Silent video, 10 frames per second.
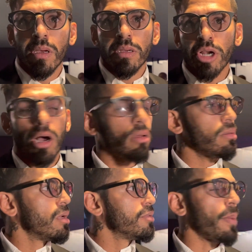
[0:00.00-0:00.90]
You know,
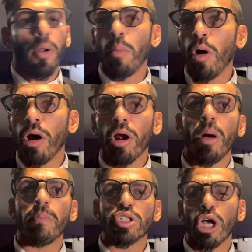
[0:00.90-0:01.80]
the promoter,
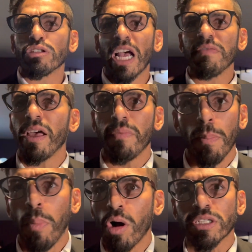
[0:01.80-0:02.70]
sometimes the
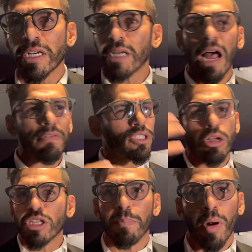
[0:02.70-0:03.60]
boxers have
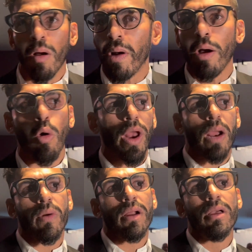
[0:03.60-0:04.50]
something problem or
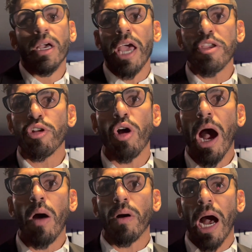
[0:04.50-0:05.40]
whatever. And you know
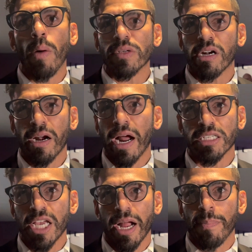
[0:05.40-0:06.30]
how is
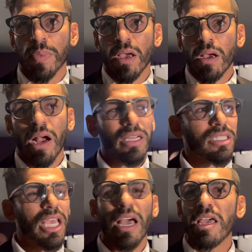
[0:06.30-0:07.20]
Garcia?
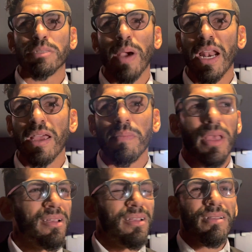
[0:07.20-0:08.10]
Garcia, he is very
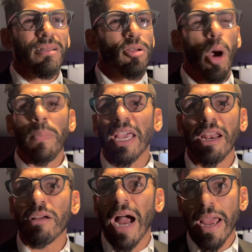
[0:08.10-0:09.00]

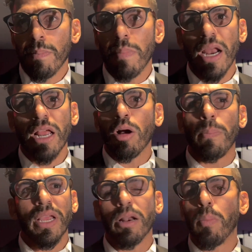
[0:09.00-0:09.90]
complicated guy, very
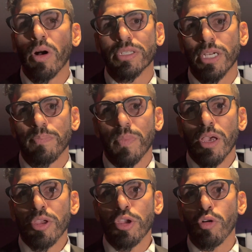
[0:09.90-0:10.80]
complicated boxer.
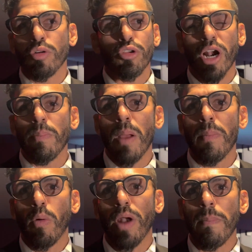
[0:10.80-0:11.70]
You
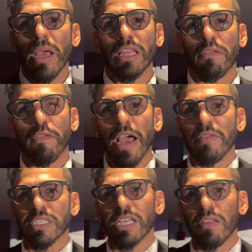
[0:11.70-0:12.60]
remember when I make the fight
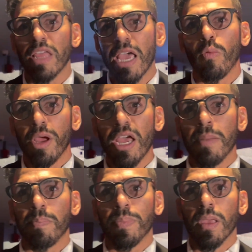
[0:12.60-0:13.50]
the same day with him,